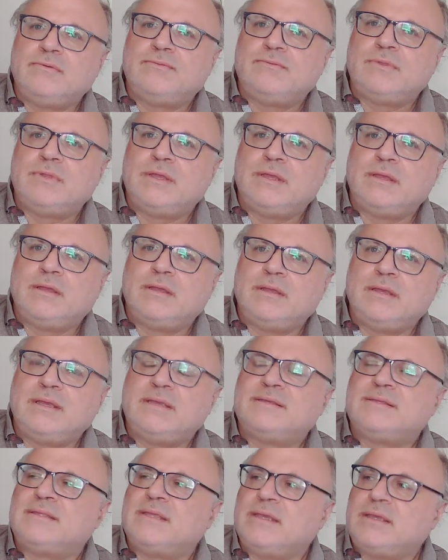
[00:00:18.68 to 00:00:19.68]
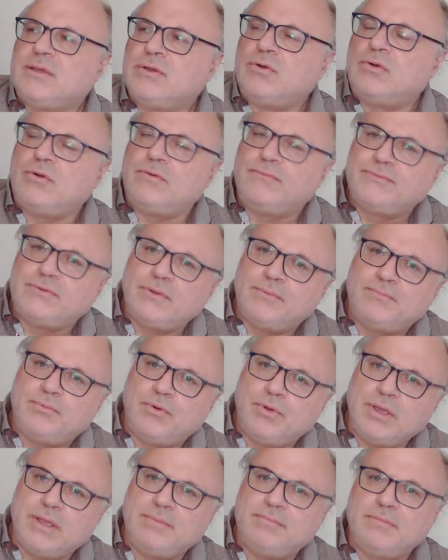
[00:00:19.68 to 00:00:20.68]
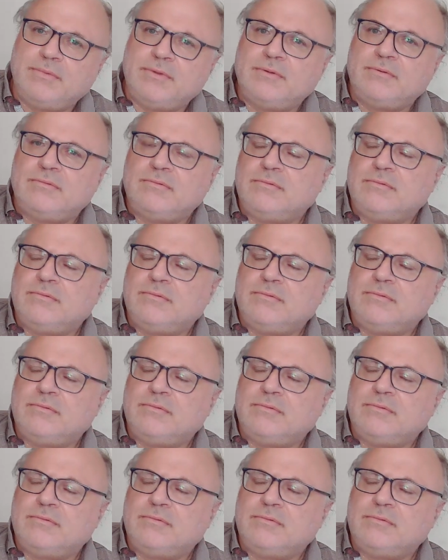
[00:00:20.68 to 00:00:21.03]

the, is the hero of the poem,